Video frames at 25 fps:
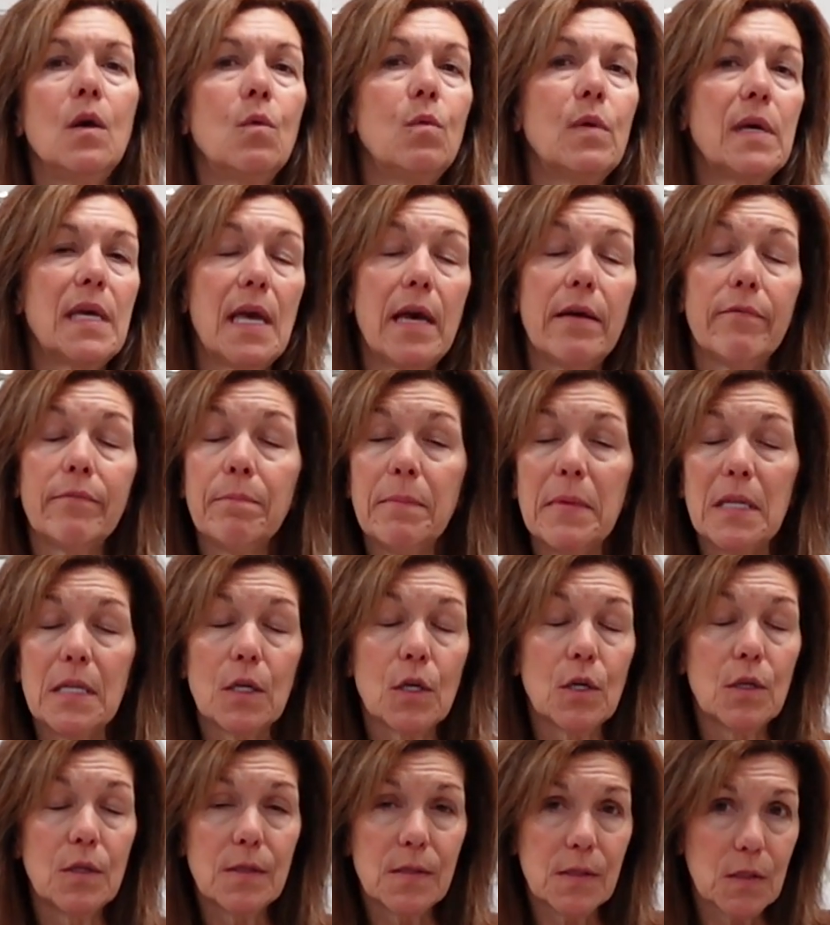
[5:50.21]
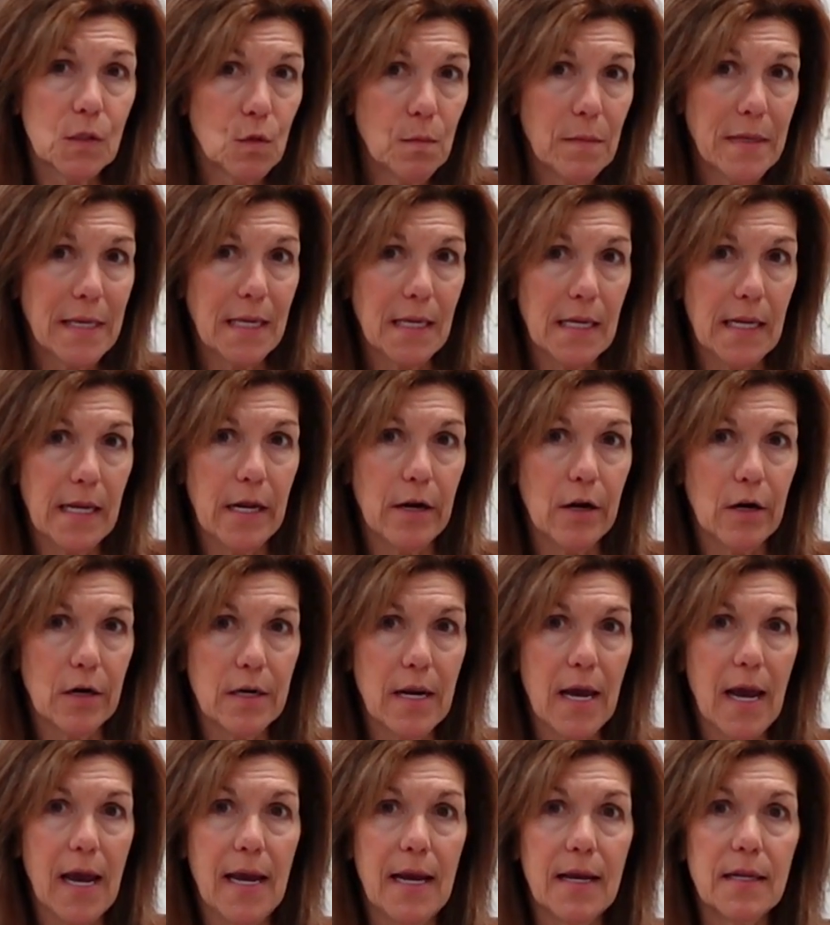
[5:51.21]
We have been consuming it in our
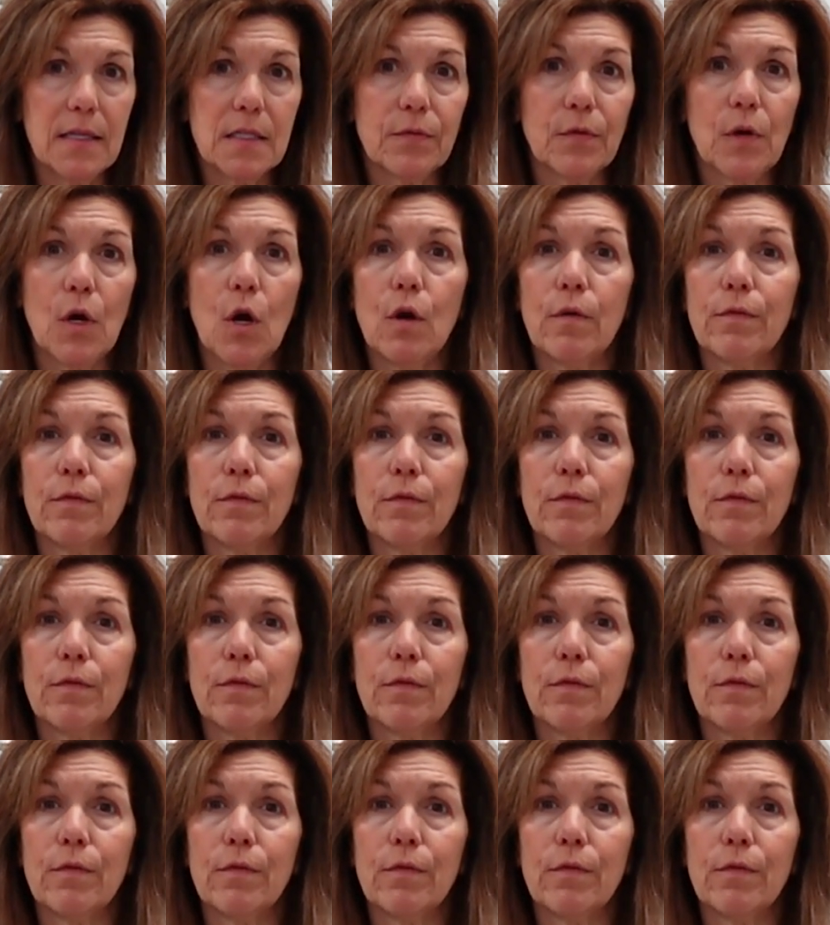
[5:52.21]
diets for